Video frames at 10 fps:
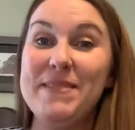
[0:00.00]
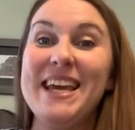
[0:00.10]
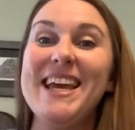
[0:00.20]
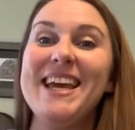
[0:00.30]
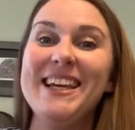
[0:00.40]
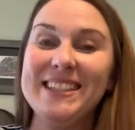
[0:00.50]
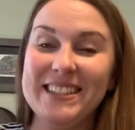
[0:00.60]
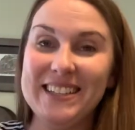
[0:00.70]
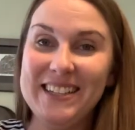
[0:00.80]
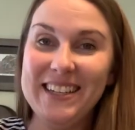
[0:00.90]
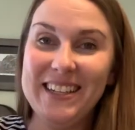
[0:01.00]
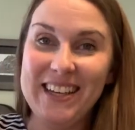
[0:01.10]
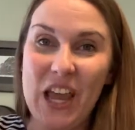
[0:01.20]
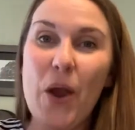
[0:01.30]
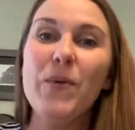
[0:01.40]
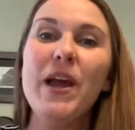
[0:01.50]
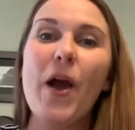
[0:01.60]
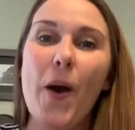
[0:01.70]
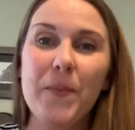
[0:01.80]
me? Here we go.